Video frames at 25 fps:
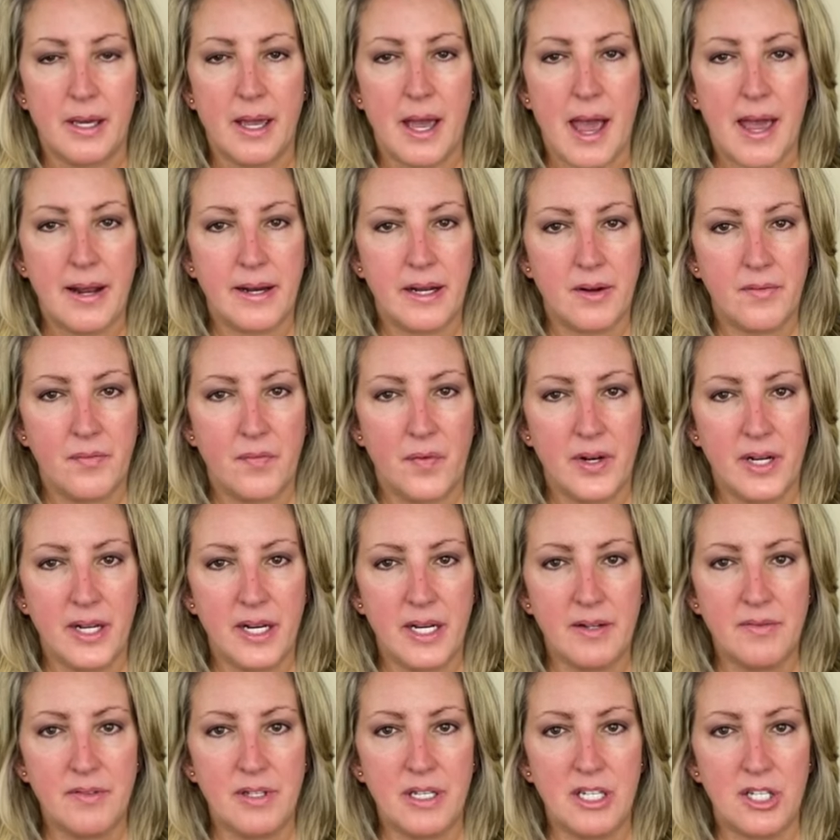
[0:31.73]
And
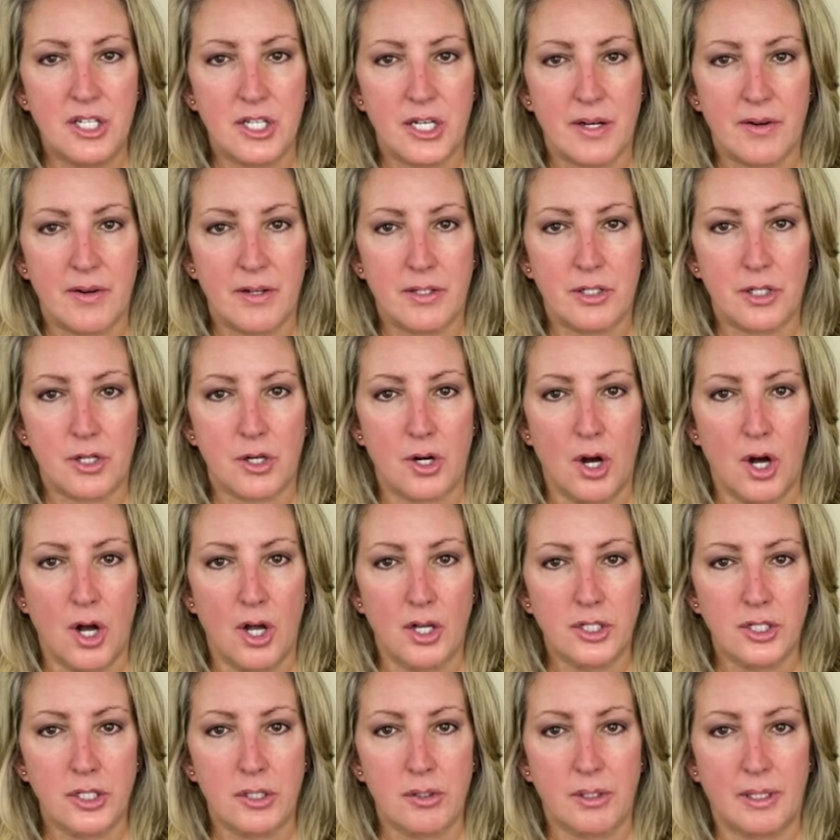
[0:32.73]
infinitives and gerunds are
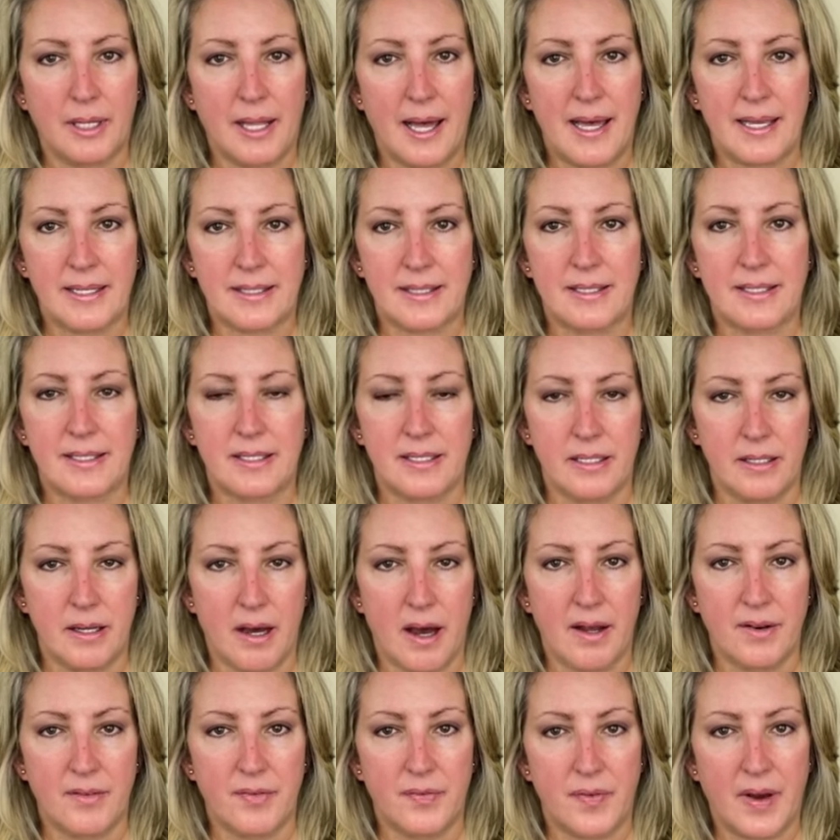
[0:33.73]
also classed as
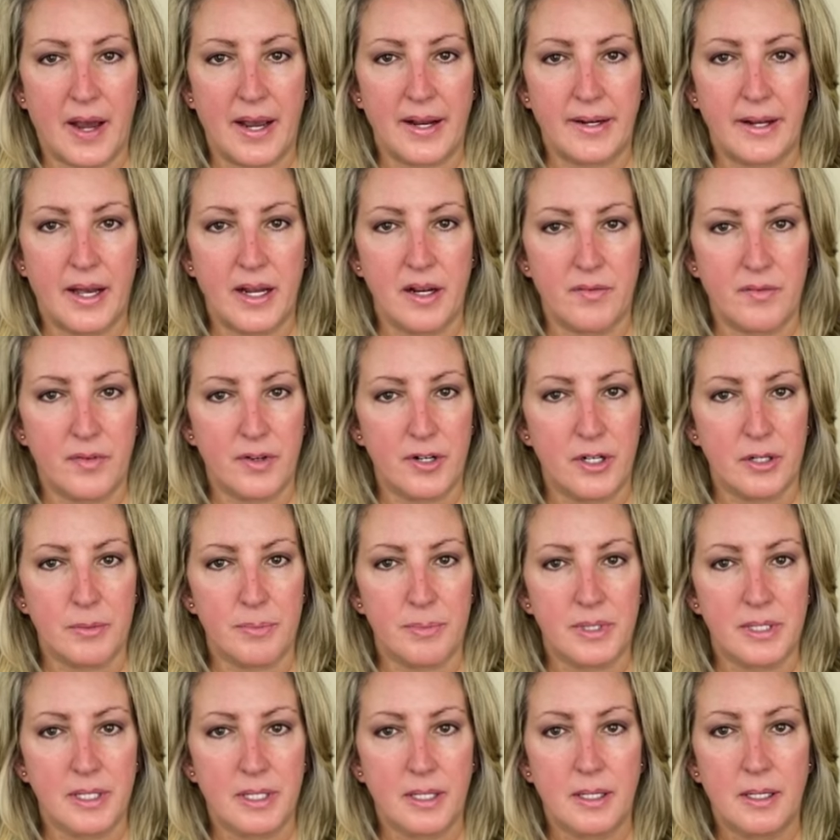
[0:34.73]
non-finite
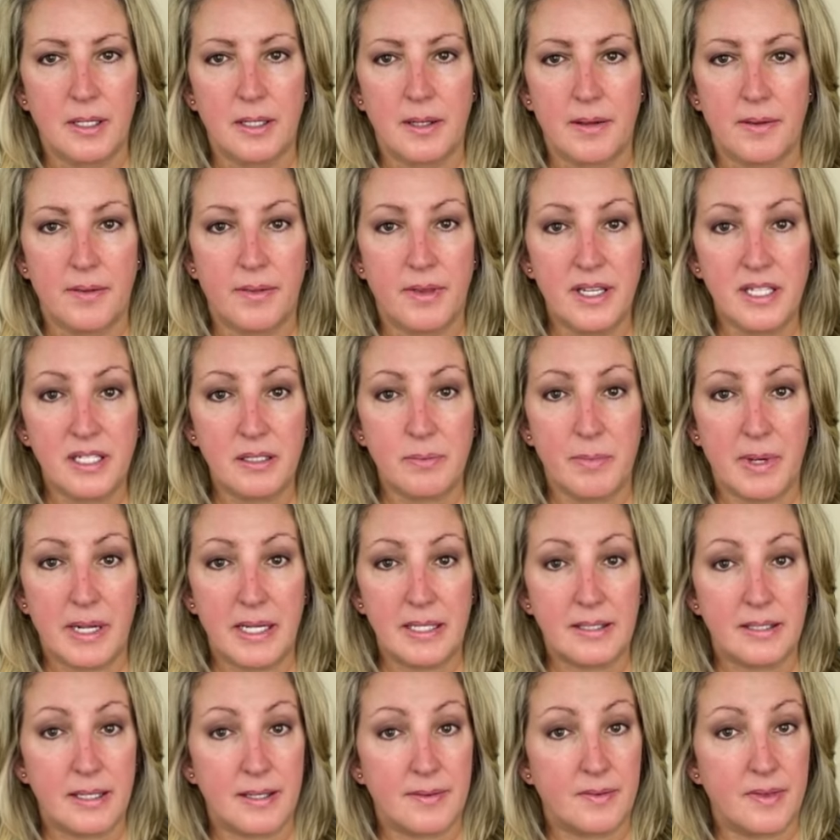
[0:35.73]
verbs. This
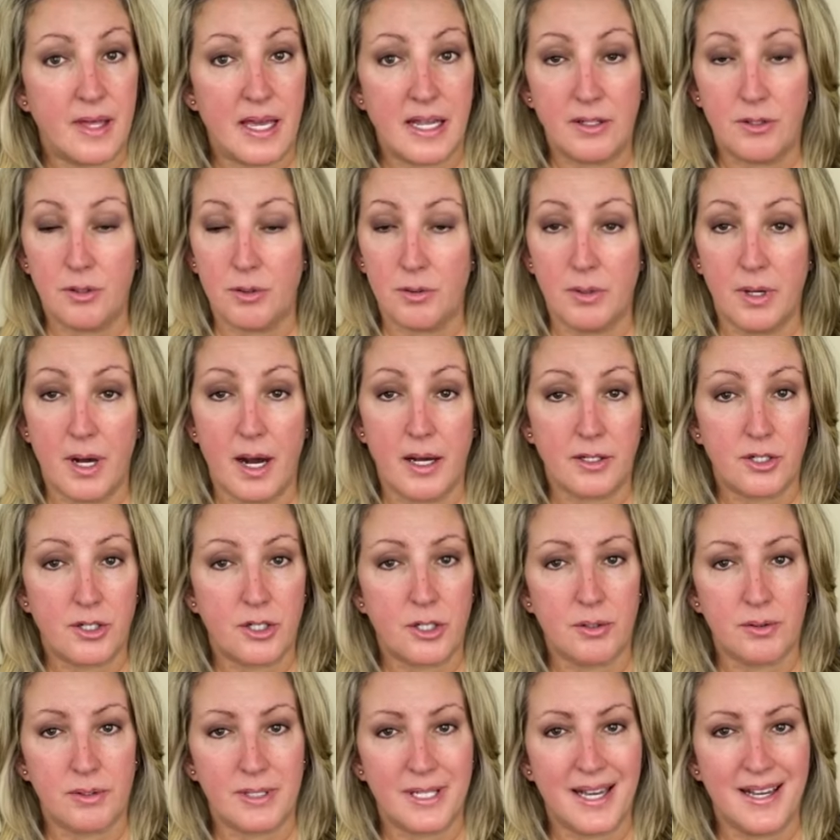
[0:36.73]
means that they do not
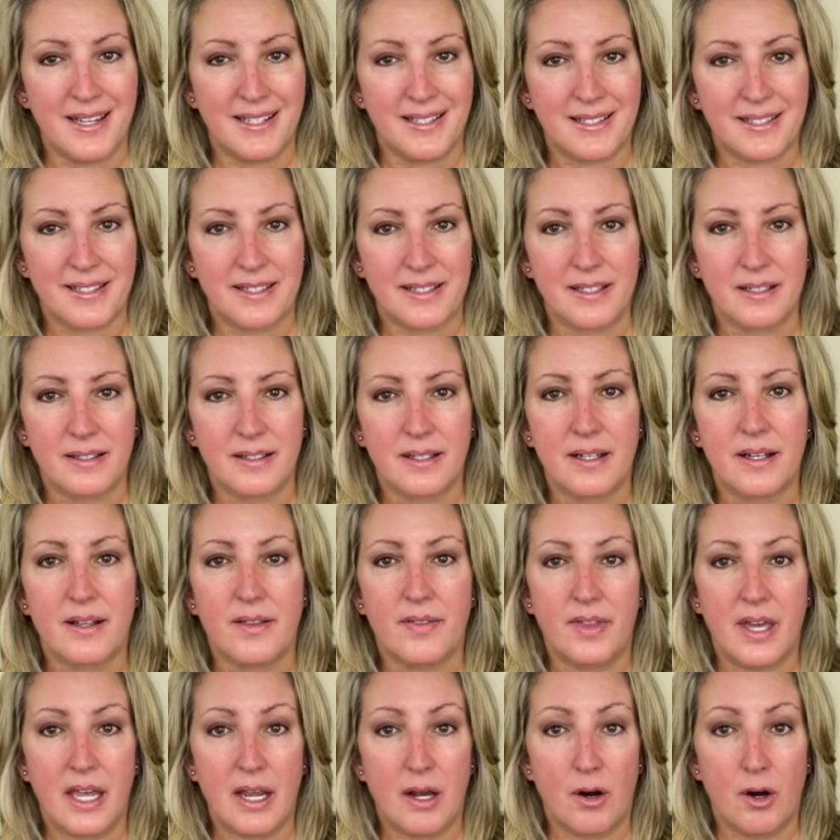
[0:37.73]
show tense.
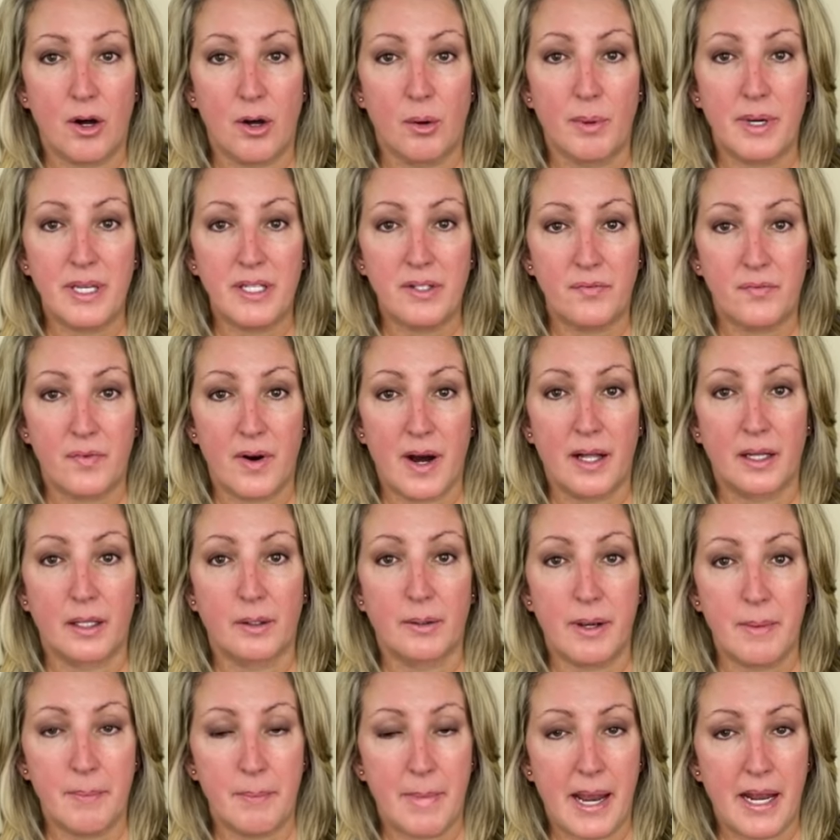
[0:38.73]
They always
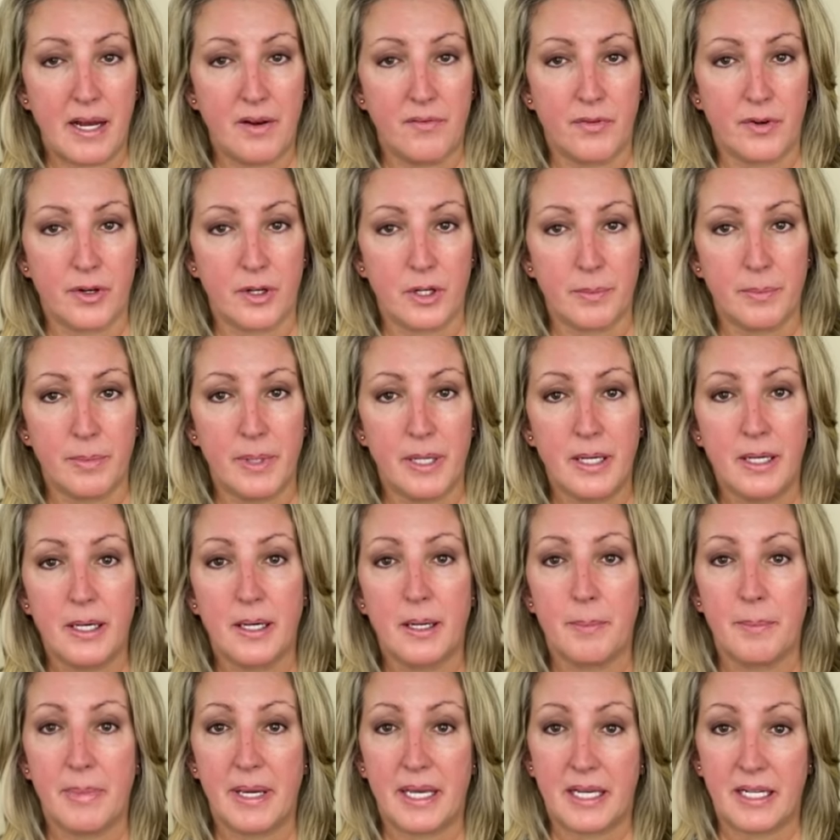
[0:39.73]
follow a main verb
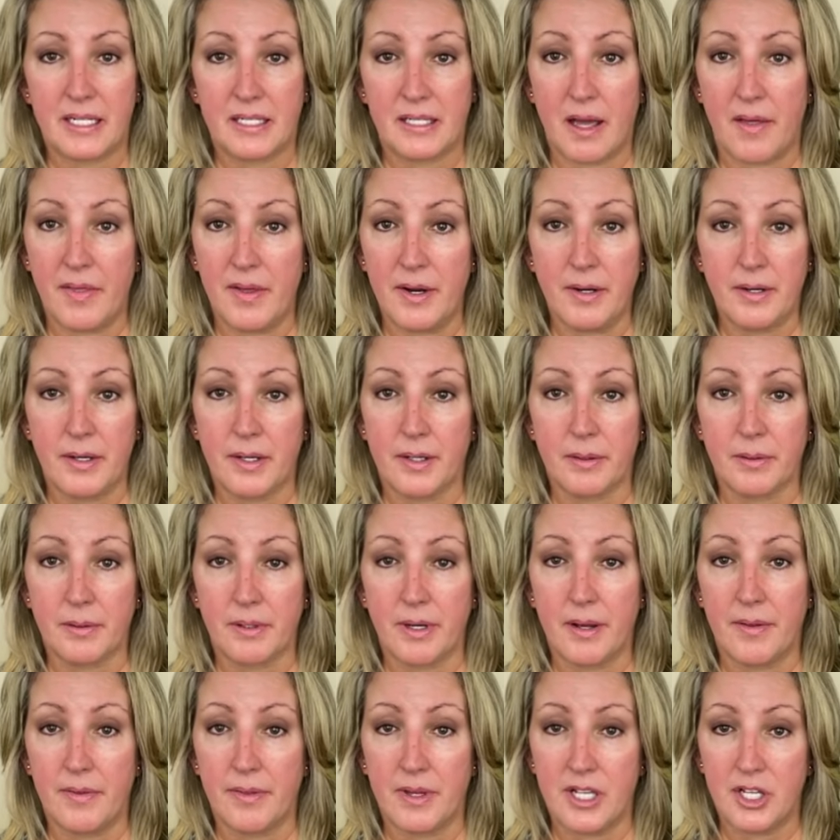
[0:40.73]
because on their
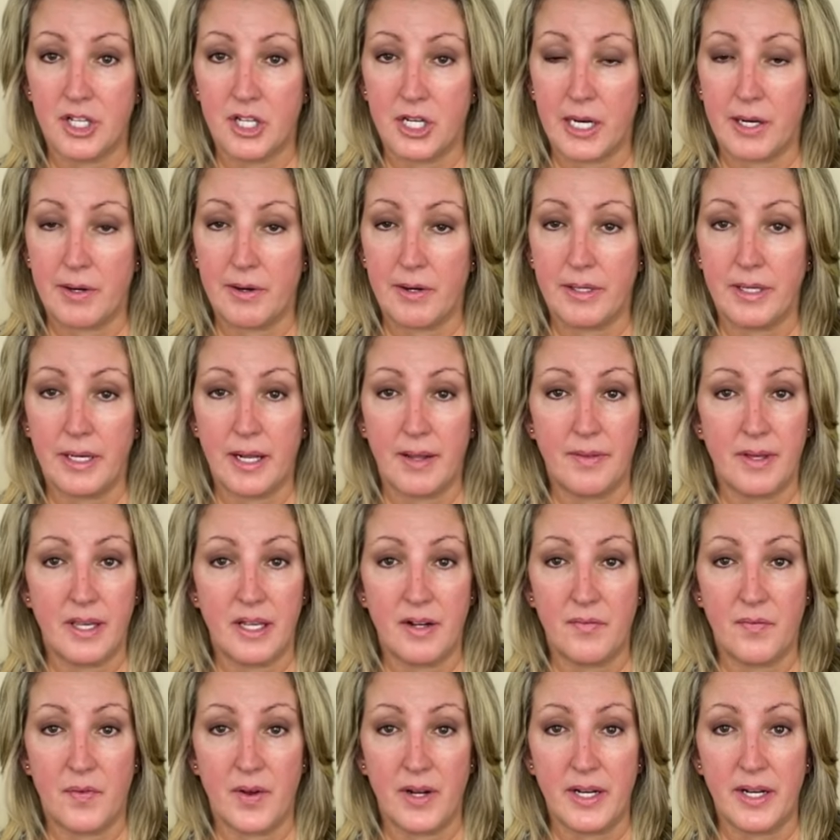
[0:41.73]
own, the gerund and the
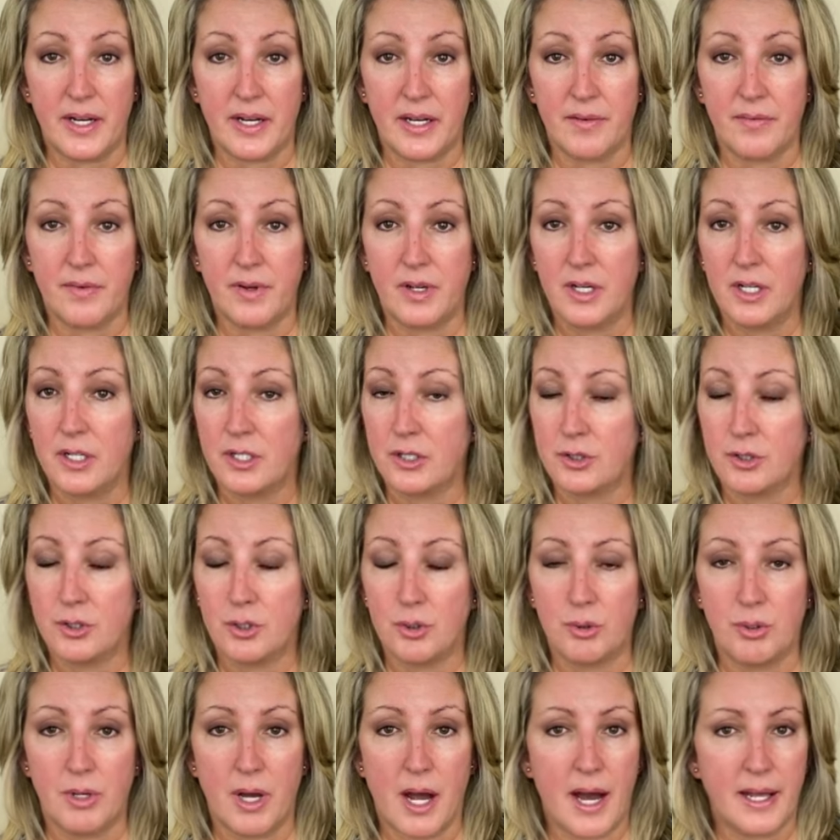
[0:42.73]
infinitive
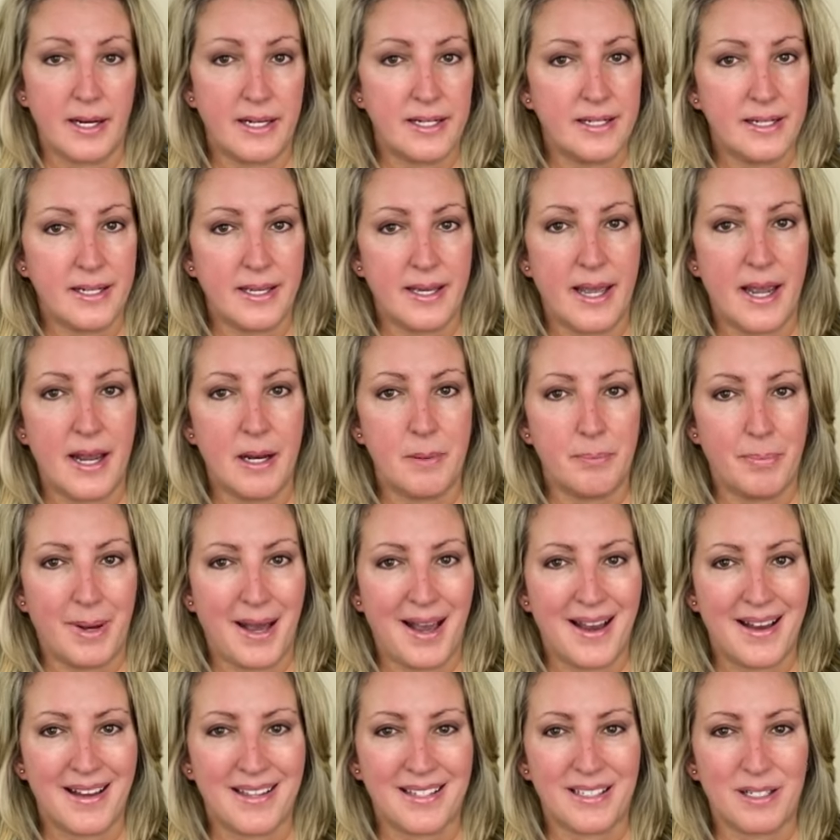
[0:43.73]
do not indicate
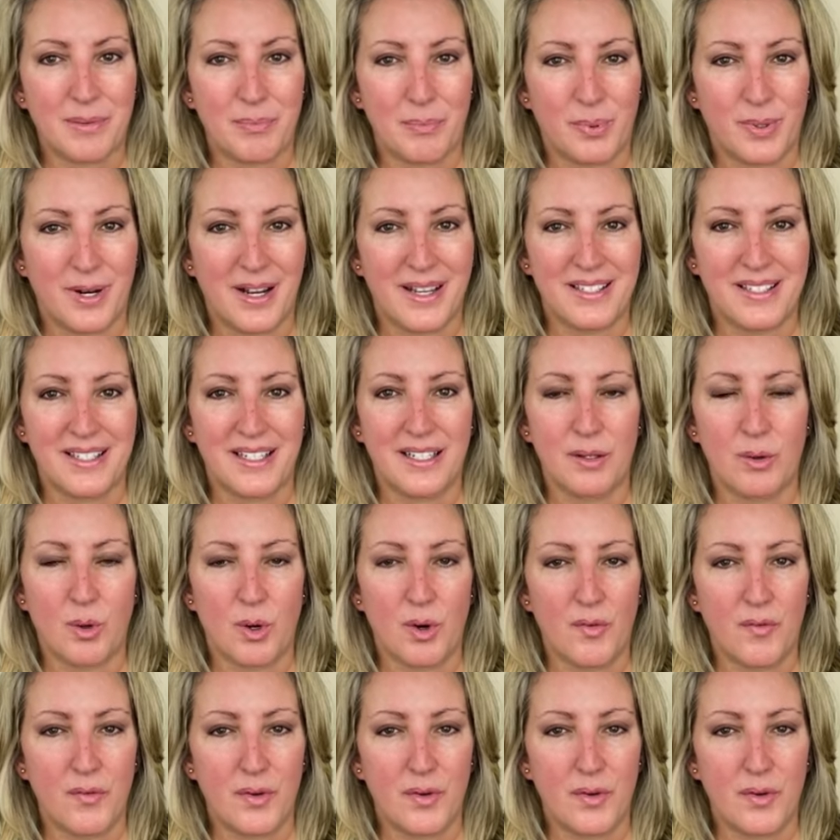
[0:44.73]
past, present, or